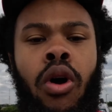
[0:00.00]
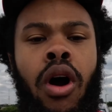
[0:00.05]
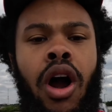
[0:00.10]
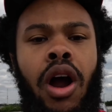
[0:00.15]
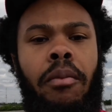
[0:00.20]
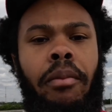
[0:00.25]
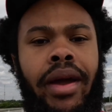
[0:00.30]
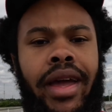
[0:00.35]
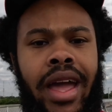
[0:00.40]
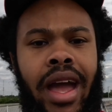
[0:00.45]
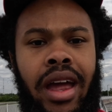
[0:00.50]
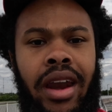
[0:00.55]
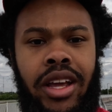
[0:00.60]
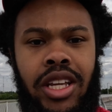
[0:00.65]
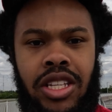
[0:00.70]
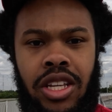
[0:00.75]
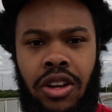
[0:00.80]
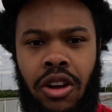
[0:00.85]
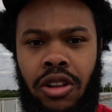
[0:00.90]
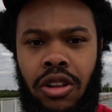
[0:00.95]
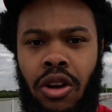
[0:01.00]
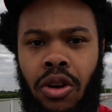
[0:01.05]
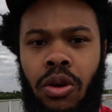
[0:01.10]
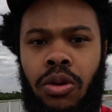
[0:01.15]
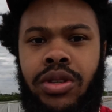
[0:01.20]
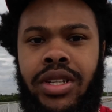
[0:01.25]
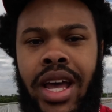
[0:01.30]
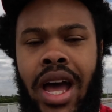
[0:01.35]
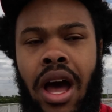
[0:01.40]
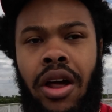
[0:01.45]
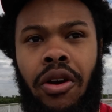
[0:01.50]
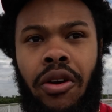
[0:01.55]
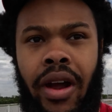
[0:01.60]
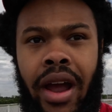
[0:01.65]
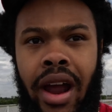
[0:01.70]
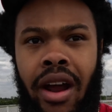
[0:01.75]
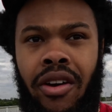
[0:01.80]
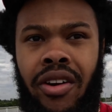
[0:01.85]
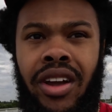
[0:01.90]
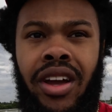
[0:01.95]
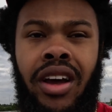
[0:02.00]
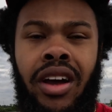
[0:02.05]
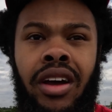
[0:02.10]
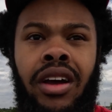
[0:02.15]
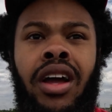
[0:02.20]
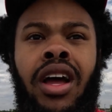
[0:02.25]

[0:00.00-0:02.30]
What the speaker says: are mechanics in your local town or area.